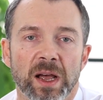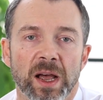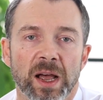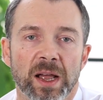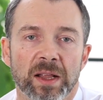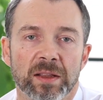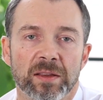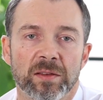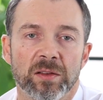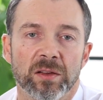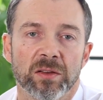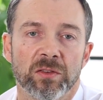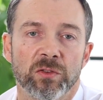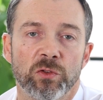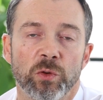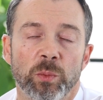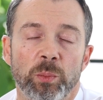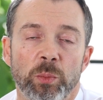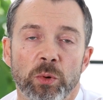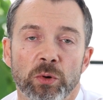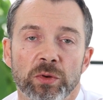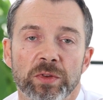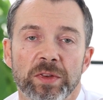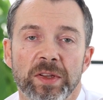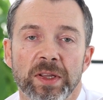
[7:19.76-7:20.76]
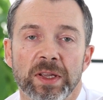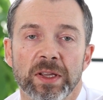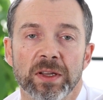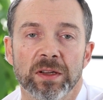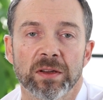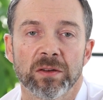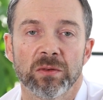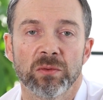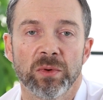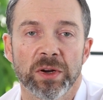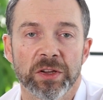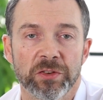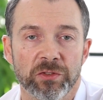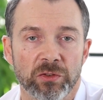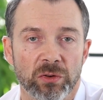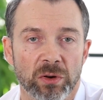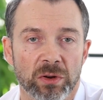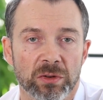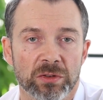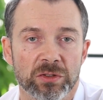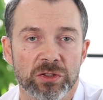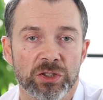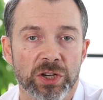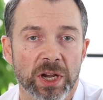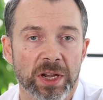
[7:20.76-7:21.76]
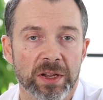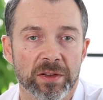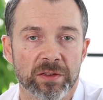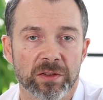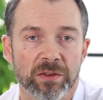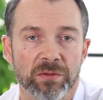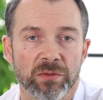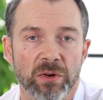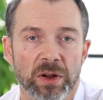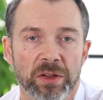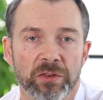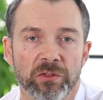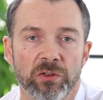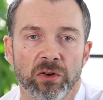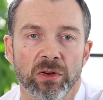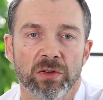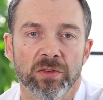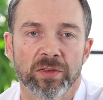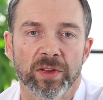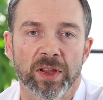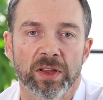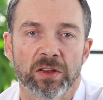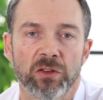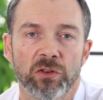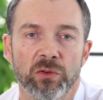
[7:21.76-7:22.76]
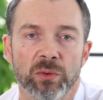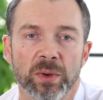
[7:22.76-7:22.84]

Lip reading: at supporting chains of restaurants and